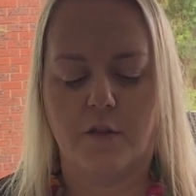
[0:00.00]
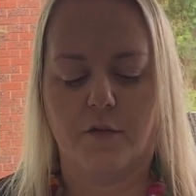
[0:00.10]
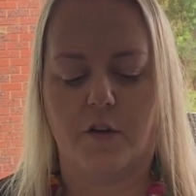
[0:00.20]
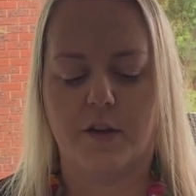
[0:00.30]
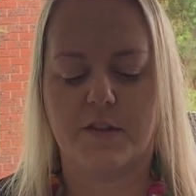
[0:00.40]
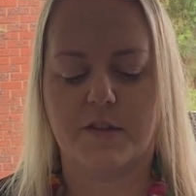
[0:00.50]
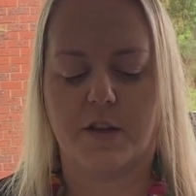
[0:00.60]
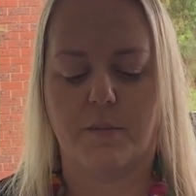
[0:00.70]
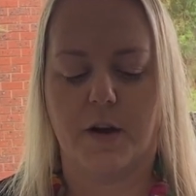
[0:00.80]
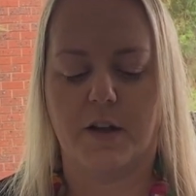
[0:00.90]
Voices
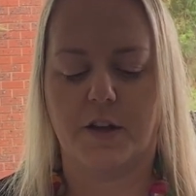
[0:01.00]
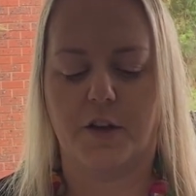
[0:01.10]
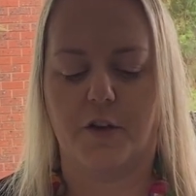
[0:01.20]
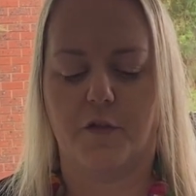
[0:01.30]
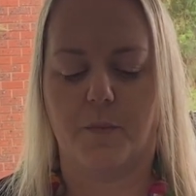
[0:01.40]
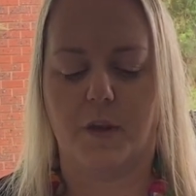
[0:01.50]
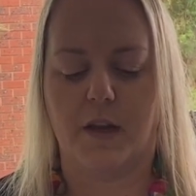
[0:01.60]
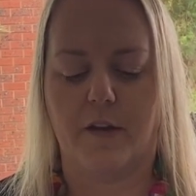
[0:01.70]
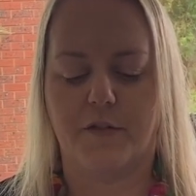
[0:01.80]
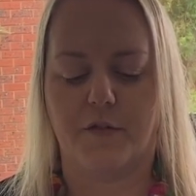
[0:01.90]
commanding you from the
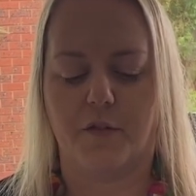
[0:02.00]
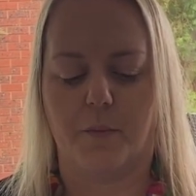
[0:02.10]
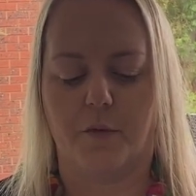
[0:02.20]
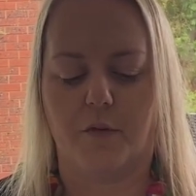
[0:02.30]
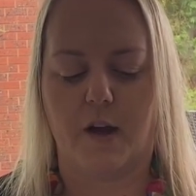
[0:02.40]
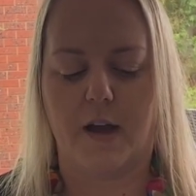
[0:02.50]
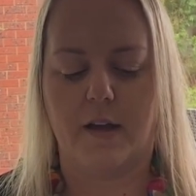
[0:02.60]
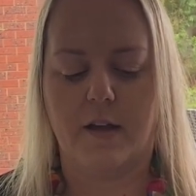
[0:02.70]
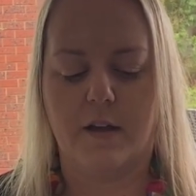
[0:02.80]
left and from the right,